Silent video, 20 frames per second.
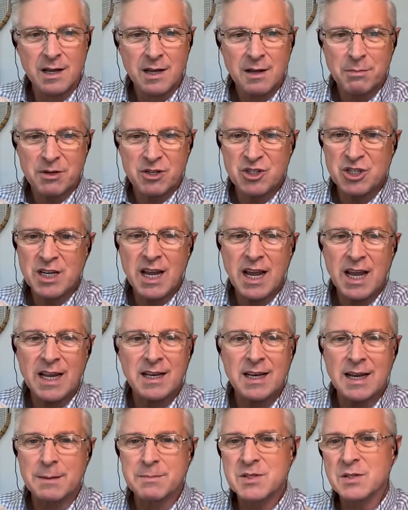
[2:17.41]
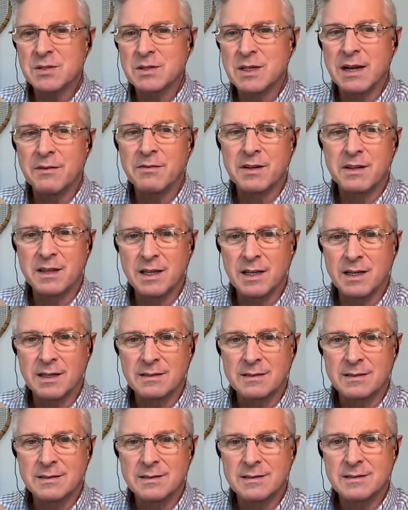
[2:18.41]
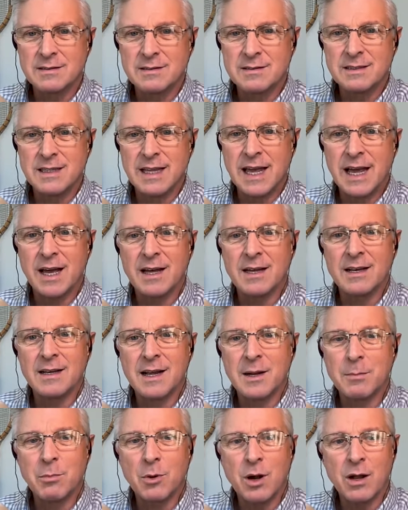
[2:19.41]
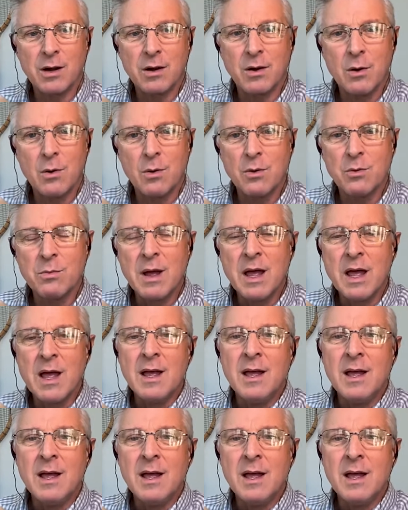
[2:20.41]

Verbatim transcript: But she hated absolutely everything that I brought home.